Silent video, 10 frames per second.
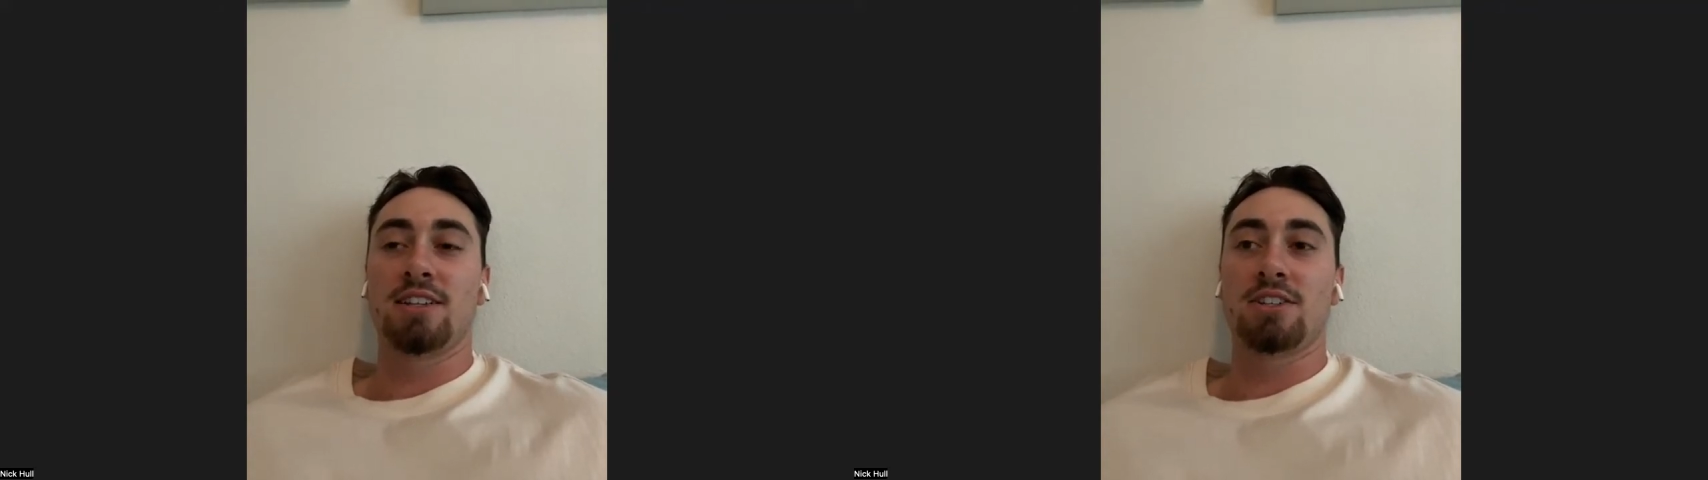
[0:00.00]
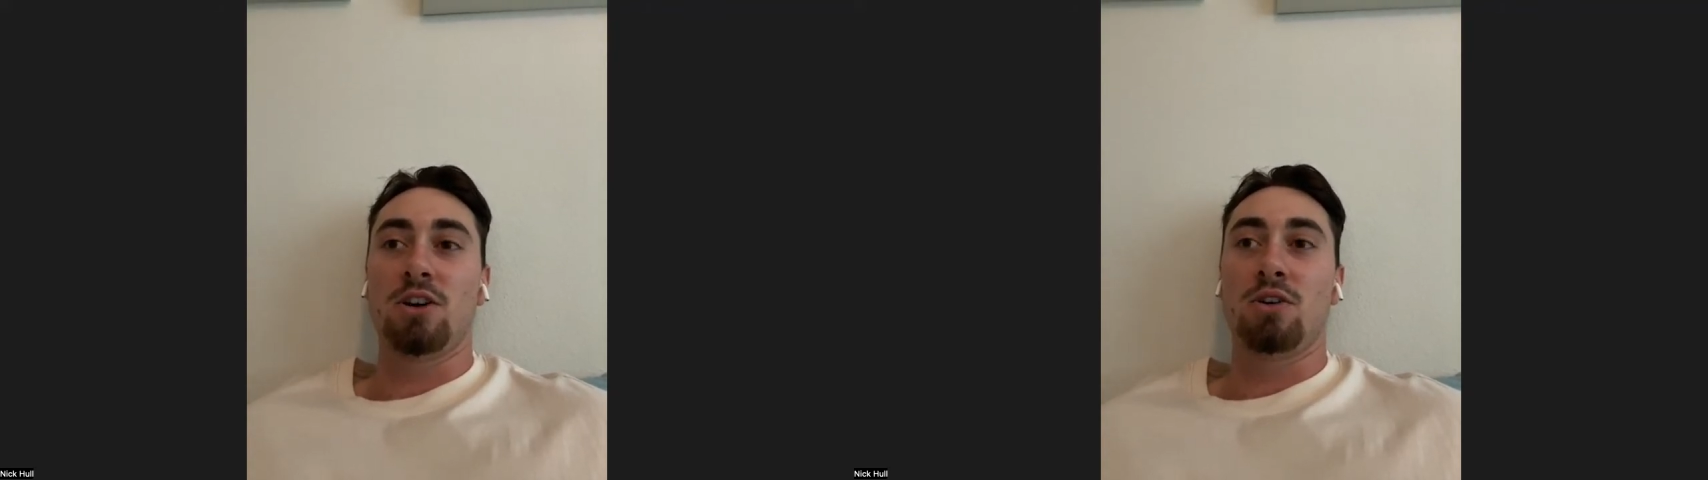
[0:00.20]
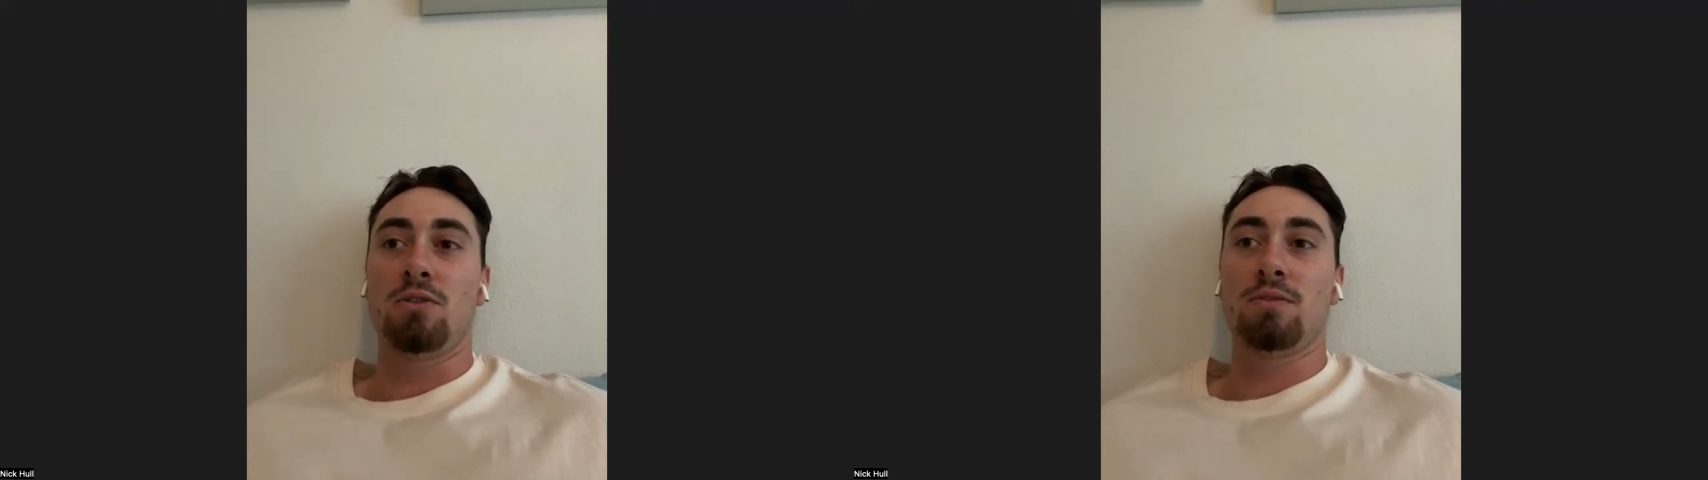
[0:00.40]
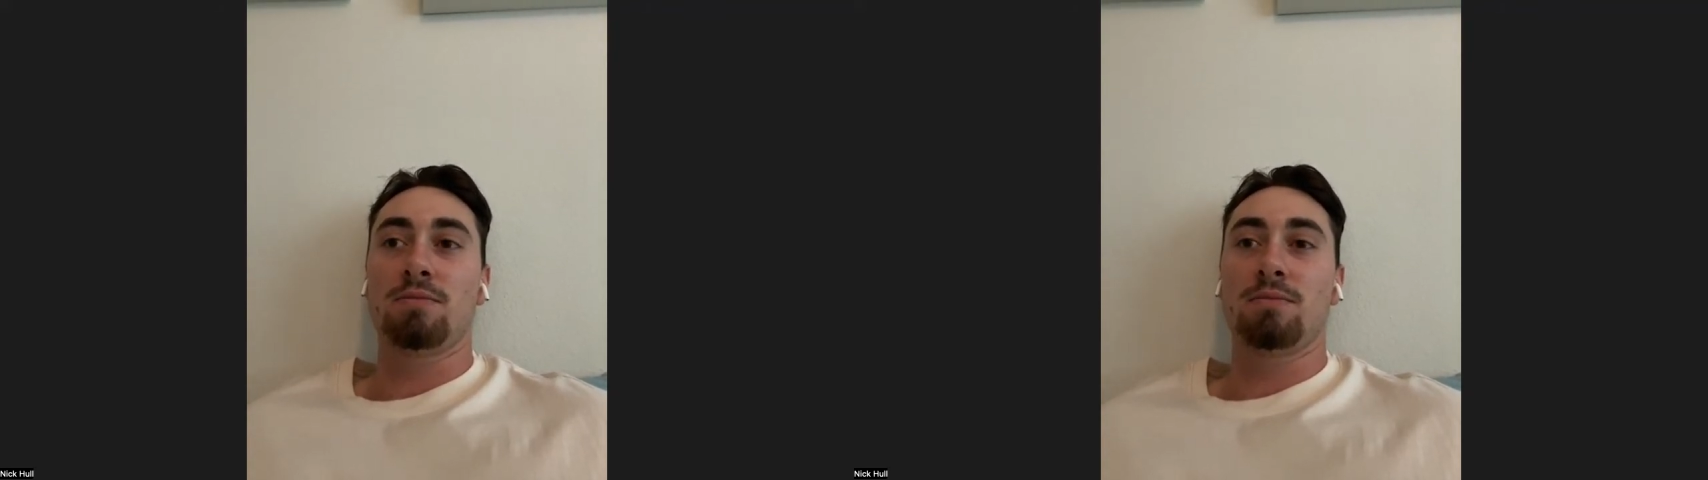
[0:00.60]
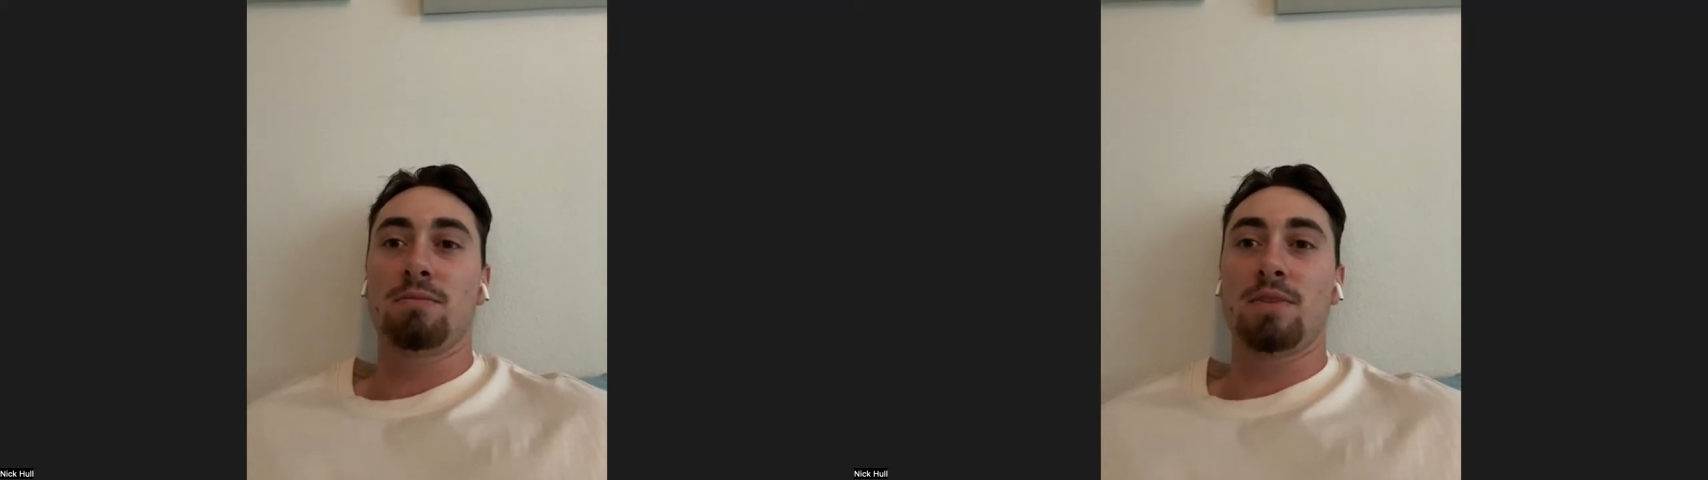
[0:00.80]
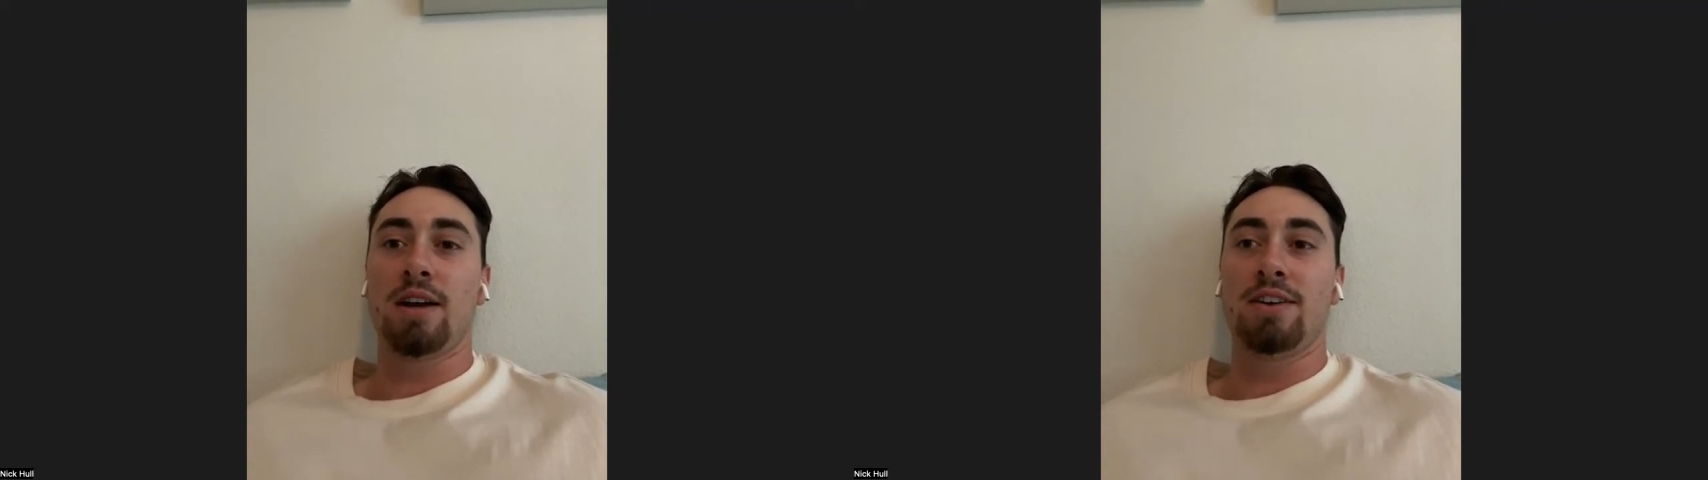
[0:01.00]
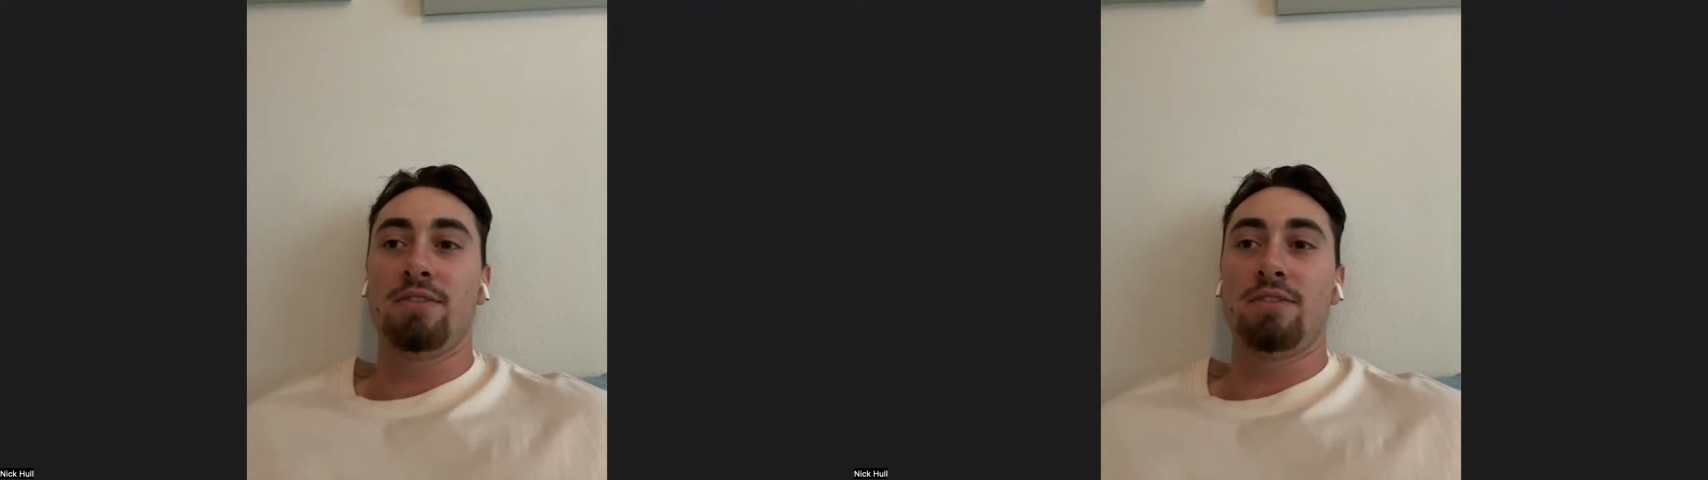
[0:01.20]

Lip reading: So I